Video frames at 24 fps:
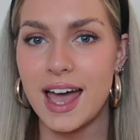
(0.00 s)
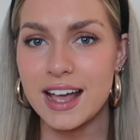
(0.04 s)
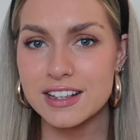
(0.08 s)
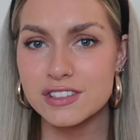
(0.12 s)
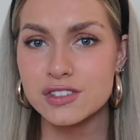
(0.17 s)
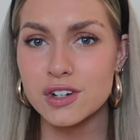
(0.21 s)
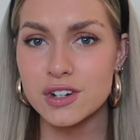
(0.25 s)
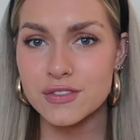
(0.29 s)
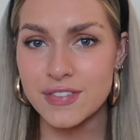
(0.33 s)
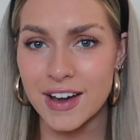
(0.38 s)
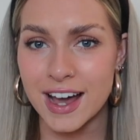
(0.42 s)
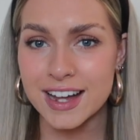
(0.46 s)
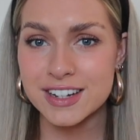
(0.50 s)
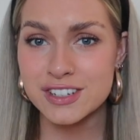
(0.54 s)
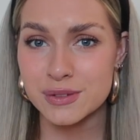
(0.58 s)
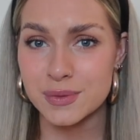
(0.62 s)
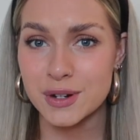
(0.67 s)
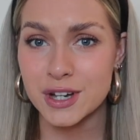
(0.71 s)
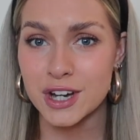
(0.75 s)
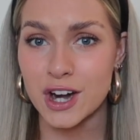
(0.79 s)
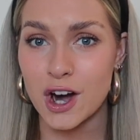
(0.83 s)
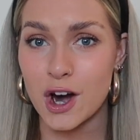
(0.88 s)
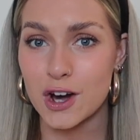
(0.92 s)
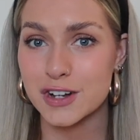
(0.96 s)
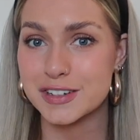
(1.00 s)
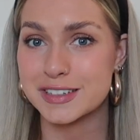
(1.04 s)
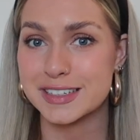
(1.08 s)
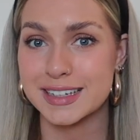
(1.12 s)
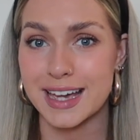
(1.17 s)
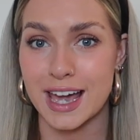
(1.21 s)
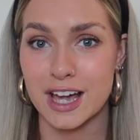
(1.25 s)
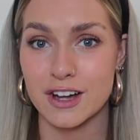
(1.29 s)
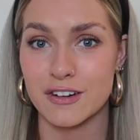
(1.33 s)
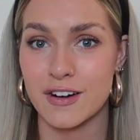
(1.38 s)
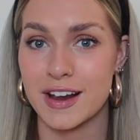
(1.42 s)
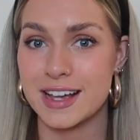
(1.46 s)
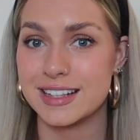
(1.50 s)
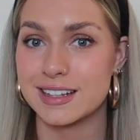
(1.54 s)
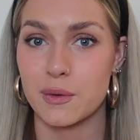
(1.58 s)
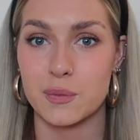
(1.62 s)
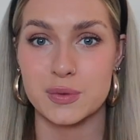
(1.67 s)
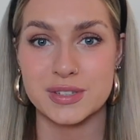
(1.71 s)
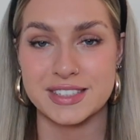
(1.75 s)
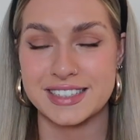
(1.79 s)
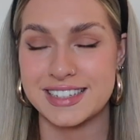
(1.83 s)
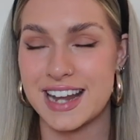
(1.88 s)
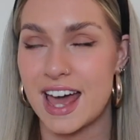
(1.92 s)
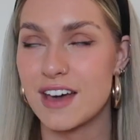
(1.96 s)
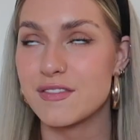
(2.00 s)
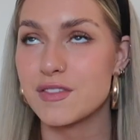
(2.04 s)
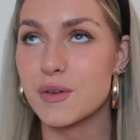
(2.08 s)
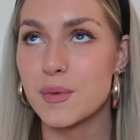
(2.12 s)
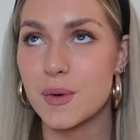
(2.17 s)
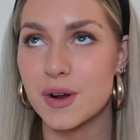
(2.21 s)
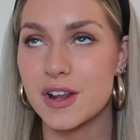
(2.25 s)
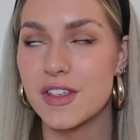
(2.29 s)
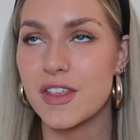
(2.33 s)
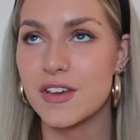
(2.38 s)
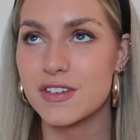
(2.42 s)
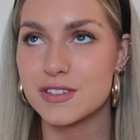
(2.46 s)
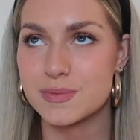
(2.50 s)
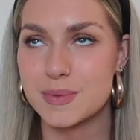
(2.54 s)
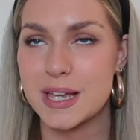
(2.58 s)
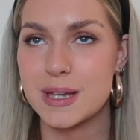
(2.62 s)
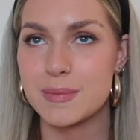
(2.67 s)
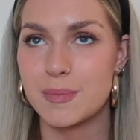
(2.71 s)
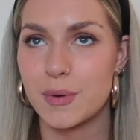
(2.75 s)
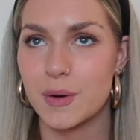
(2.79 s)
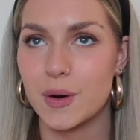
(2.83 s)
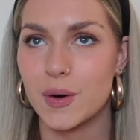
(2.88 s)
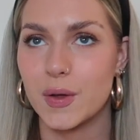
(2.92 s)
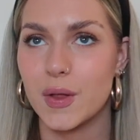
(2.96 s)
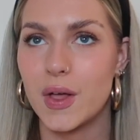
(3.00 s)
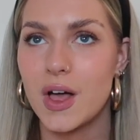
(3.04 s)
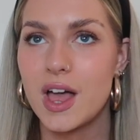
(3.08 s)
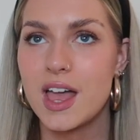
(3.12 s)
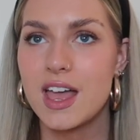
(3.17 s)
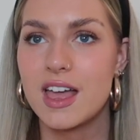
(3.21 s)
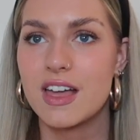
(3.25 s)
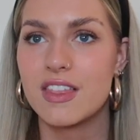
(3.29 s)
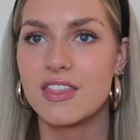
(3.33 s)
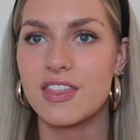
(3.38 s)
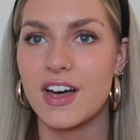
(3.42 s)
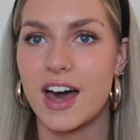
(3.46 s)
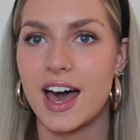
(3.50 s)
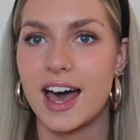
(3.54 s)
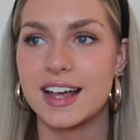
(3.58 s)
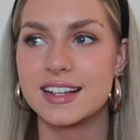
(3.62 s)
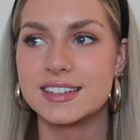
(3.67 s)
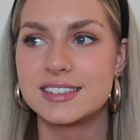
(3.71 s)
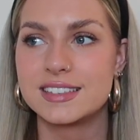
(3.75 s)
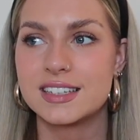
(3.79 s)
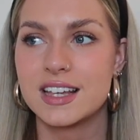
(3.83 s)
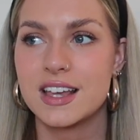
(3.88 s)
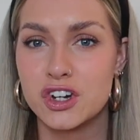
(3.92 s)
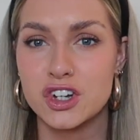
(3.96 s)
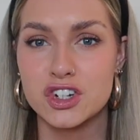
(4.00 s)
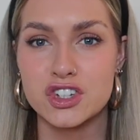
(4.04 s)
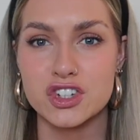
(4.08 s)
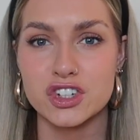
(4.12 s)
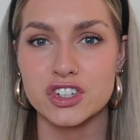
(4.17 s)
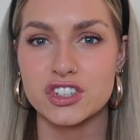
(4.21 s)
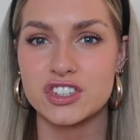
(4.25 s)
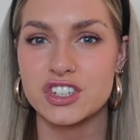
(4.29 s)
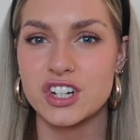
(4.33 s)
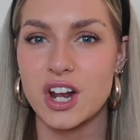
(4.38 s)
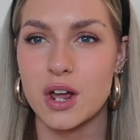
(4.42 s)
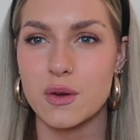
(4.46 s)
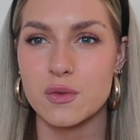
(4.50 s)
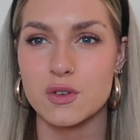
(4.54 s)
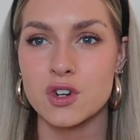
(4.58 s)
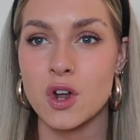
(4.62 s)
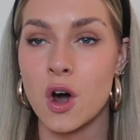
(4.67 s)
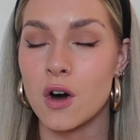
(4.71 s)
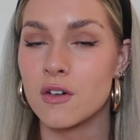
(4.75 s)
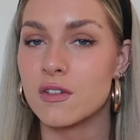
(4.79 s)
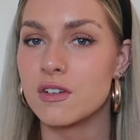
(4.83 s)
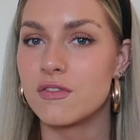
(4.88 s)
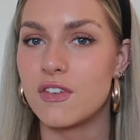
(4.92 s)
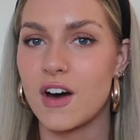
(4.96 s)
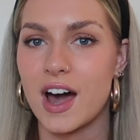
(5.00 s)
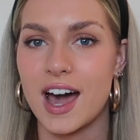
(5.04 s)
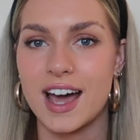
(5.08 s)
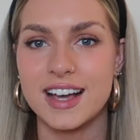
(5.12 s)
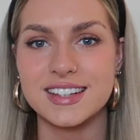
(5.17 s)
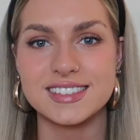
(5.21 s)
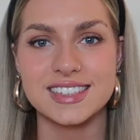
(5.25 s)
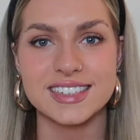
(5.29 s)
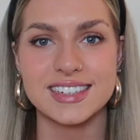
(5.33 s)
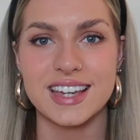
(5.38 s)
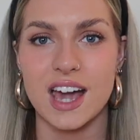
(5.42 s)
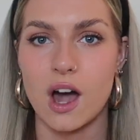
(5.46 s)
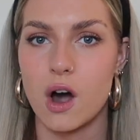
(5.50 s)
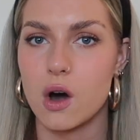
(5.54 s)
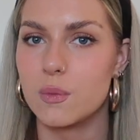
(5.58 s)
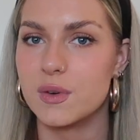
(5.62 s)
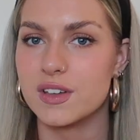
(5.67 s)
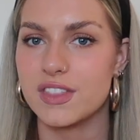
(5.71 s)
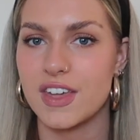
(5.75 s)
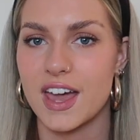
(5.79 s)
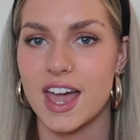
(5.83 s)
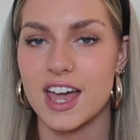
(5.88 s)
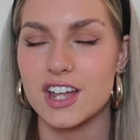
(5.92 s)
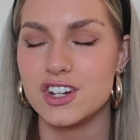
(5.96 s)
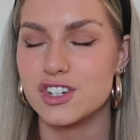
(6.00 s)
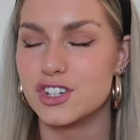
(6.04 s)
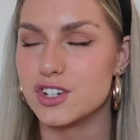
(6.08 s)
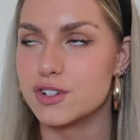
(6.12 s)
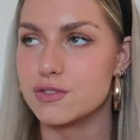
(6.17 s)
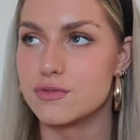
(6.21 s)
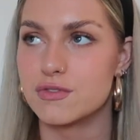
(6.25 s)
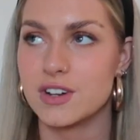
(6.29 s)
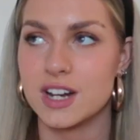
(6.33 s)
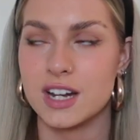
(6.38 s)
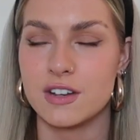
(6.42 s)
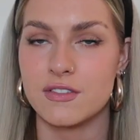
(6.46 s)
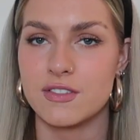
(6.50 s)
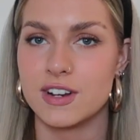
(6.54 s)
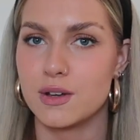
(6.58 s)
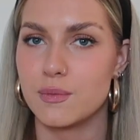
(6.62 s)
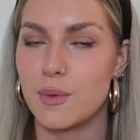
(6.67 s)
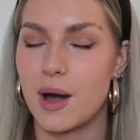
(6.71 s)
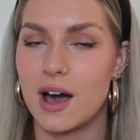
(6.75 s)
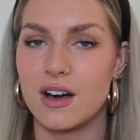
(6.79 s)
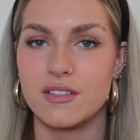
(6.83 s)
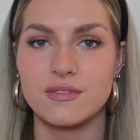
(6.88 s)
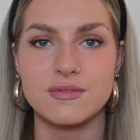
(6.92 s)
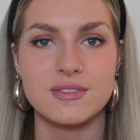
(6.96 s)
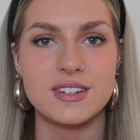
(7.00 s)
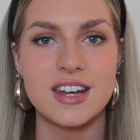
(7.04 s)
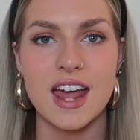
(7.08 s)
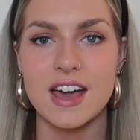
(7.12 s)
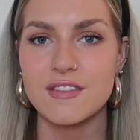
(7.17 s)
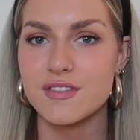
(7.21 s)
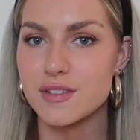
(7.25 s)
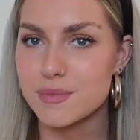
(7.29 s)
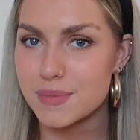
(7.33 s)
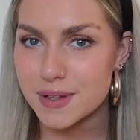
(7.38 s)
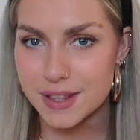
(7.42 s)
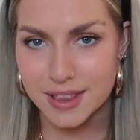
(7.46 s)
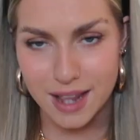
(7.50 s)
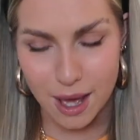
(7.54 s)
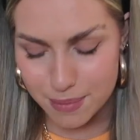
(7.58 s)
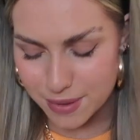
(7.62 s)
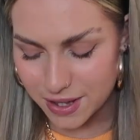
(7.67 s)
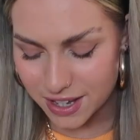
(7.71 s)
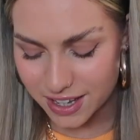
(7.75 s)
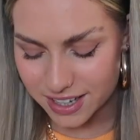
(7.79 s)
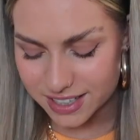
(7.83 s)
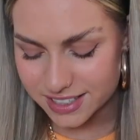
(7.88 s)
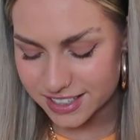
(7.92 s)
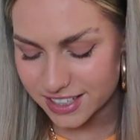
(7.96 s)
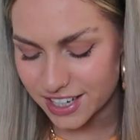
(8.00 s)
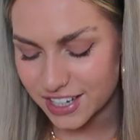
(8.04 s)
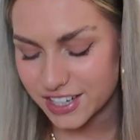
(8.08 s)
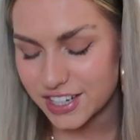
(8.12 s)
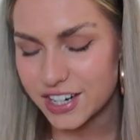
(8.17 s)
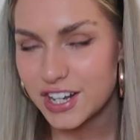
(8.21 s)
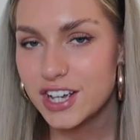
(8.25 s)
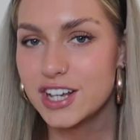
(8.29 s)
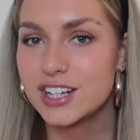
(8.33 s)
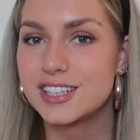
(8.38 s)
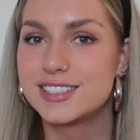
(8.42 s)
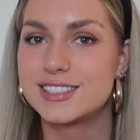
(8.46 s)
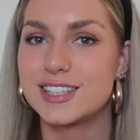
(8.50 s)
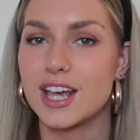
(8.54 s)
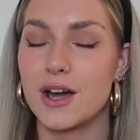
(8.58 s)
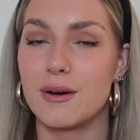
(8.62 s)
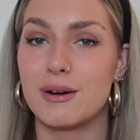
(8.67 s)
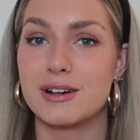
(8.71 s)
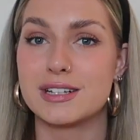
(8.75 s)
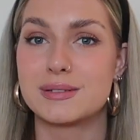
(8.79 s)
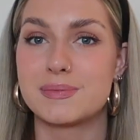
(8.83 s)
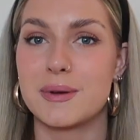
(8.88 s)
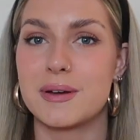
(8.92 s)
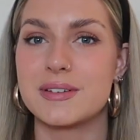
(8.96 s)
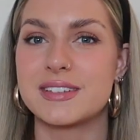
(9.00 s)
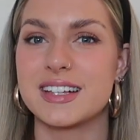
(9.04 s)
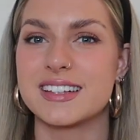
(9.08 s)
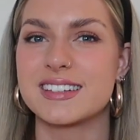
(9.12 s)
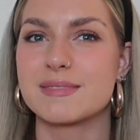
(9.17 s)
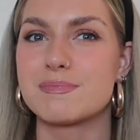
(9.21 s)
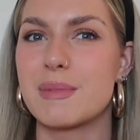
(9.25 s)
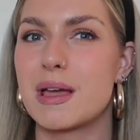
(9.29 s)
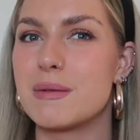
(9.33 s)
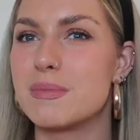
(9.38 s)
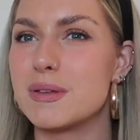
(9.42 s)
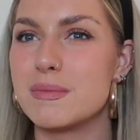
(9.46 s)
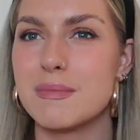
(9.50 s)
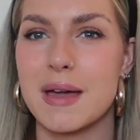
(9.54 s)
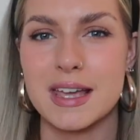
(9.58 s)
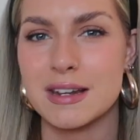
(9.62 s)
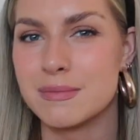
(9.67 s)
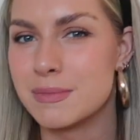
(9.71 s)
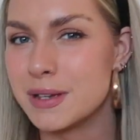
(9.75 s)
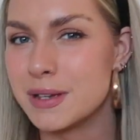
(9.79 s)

sort of had to work hard to get grades. I was never one of those people that could just, you know, not revise, get on with it and do really, really well. Never been that person. So I suppose that's maybe made